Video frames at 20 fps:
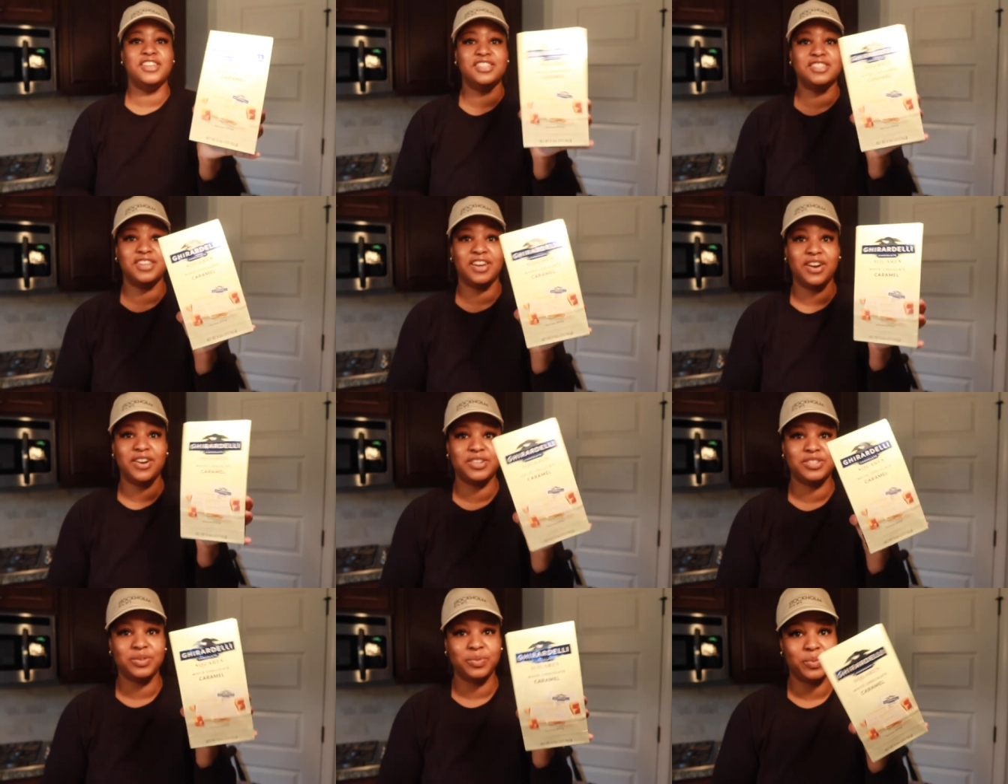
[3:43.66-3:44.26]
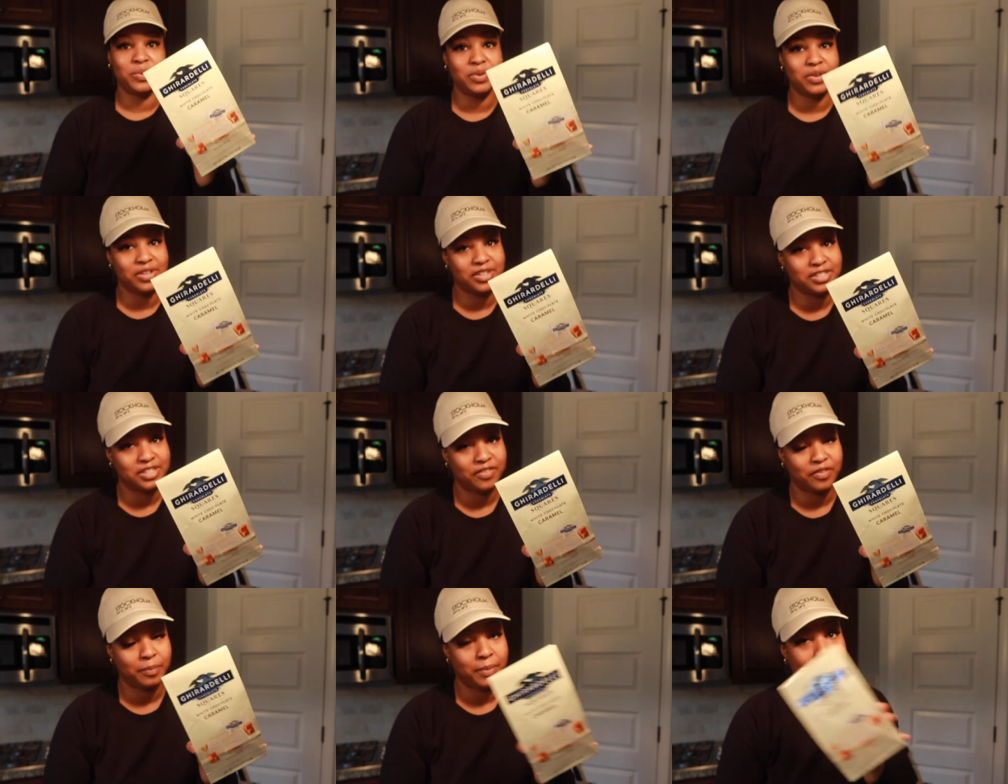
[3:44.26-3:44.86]
so i heard some real good
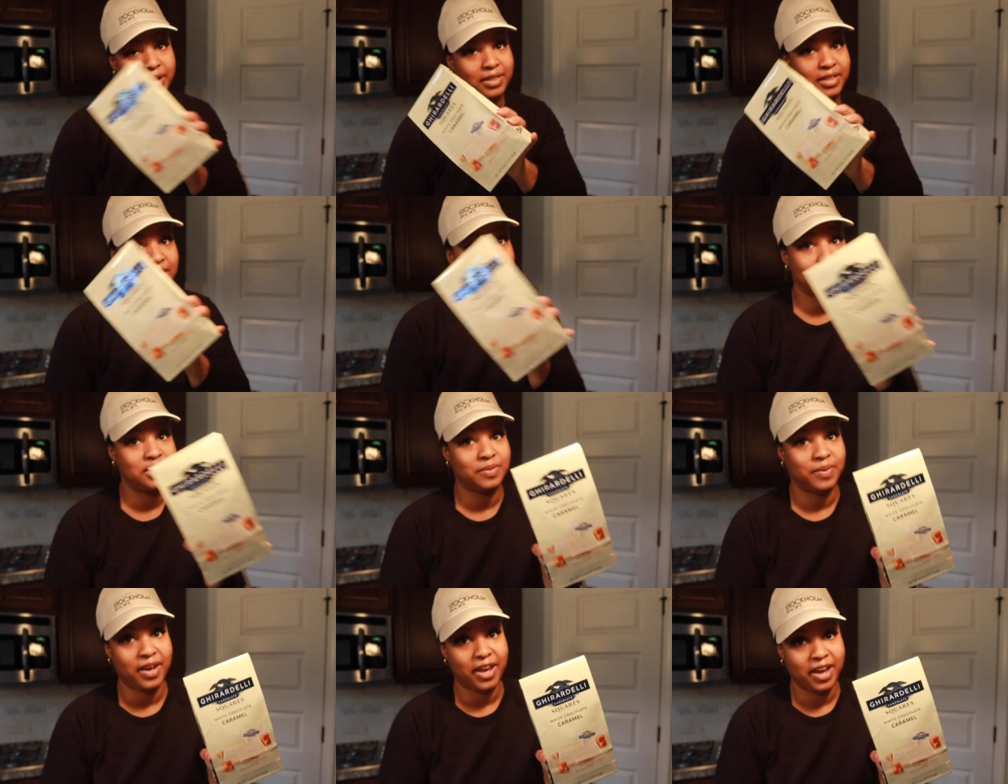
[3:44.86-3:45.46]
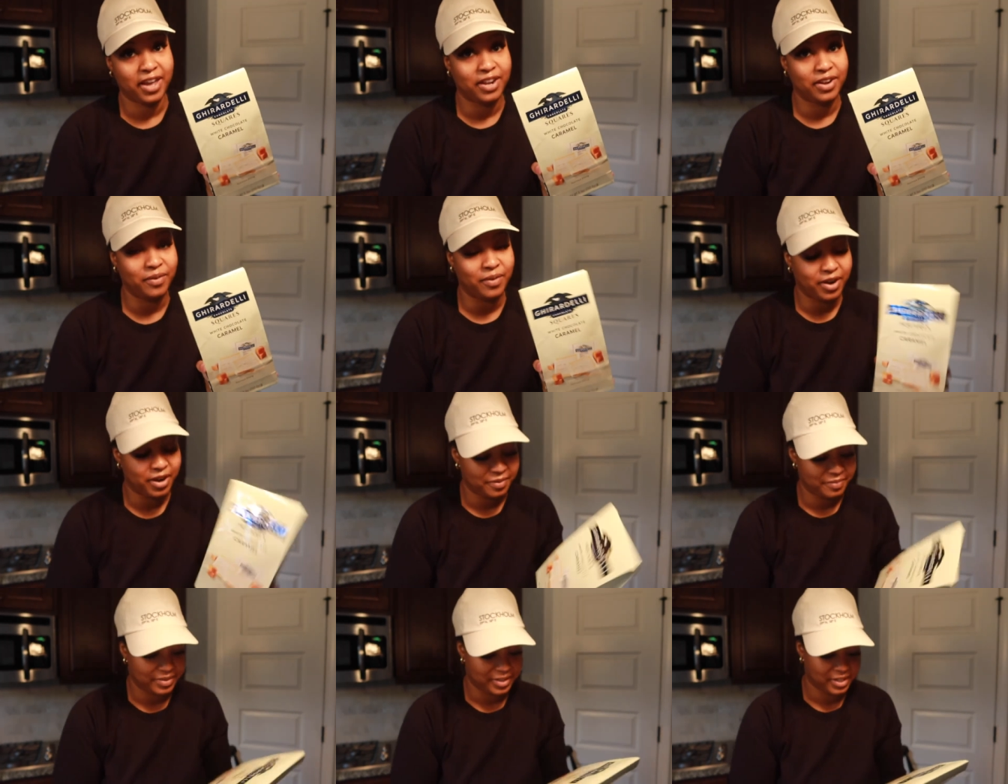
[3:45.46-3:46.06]
stuff about that so i had to
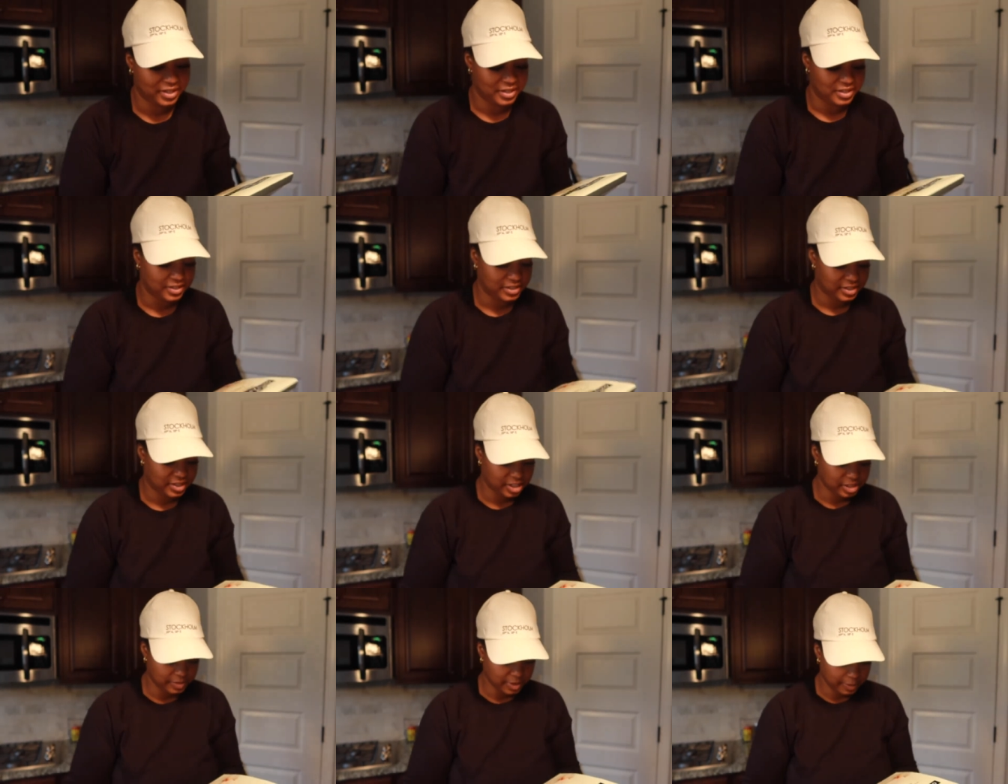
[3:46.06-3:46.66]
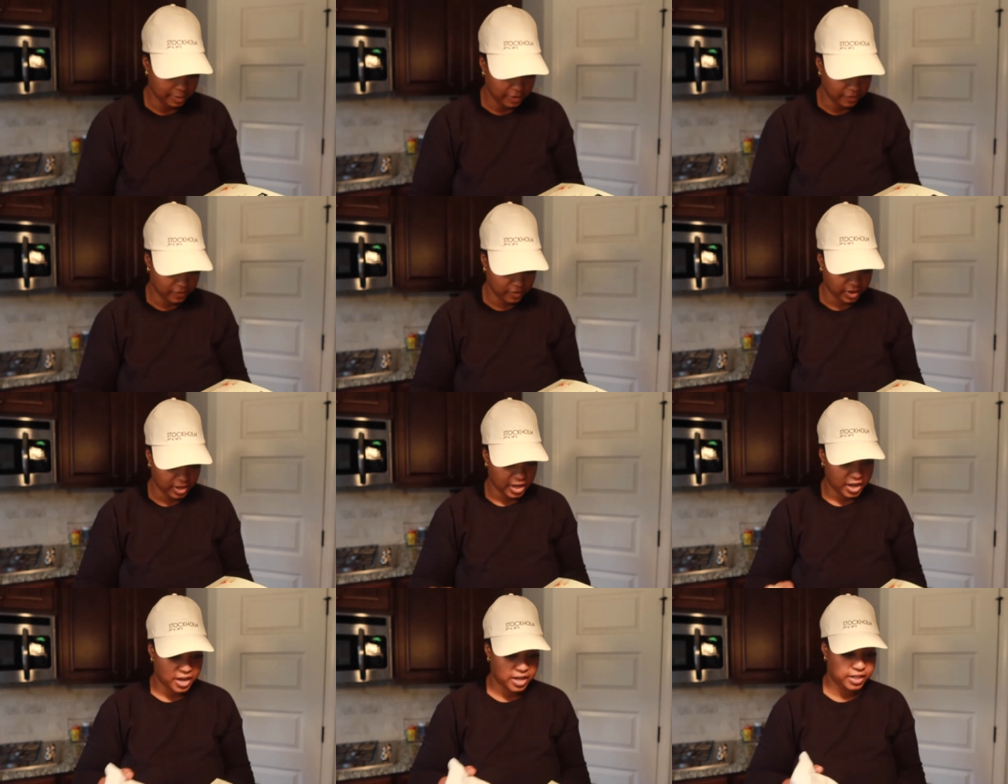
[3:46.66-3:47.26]
grab these because this made me feel
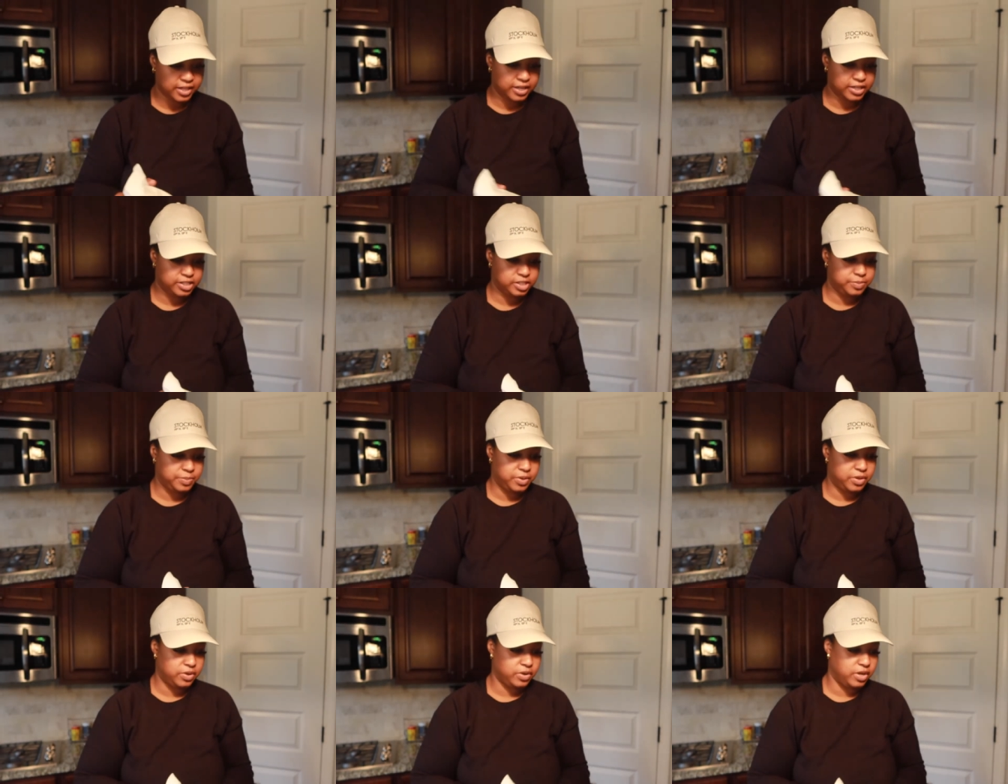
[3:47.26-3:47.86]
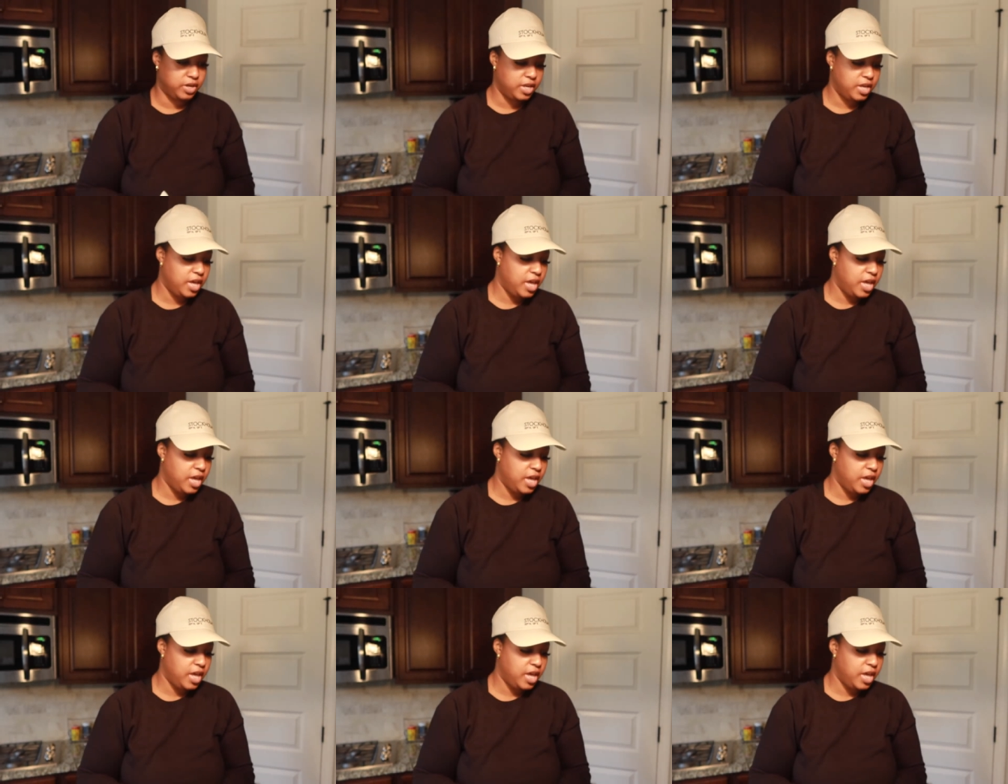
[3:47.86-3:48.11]
like holiday spirit